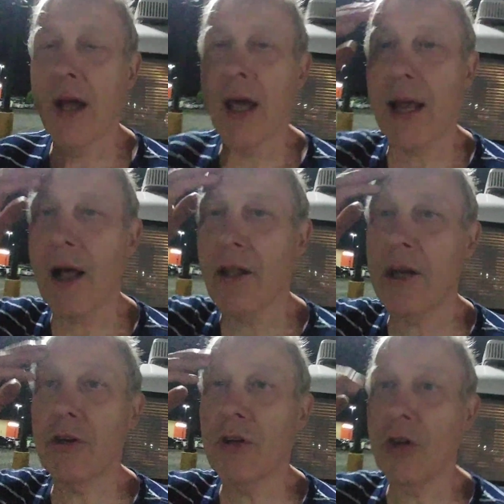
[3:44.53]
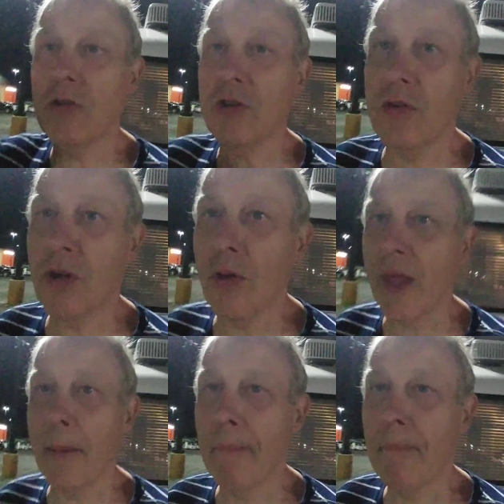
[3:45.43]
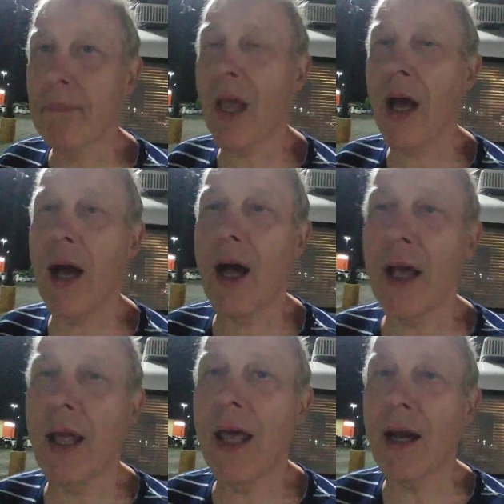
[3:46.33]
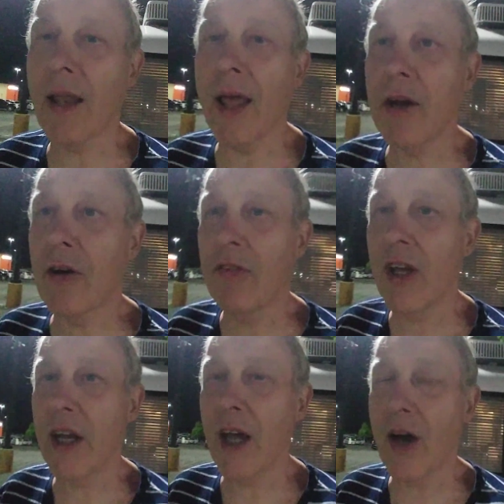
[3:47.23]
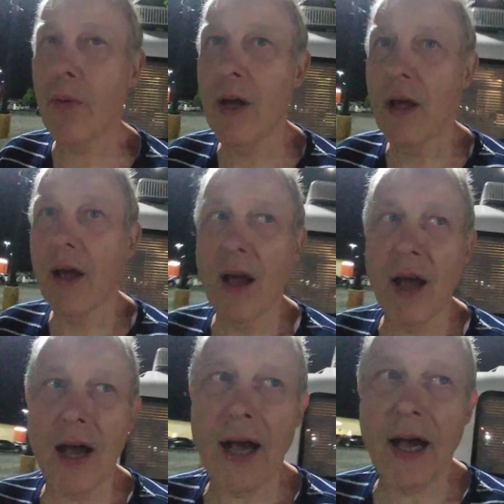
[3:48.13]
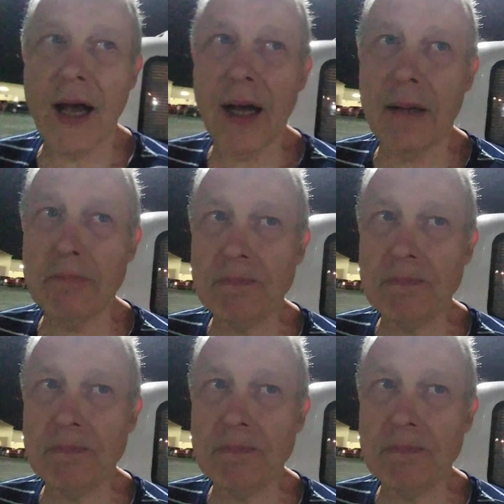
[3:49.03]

And I'll introduce you to them uh, in a later video. Uh,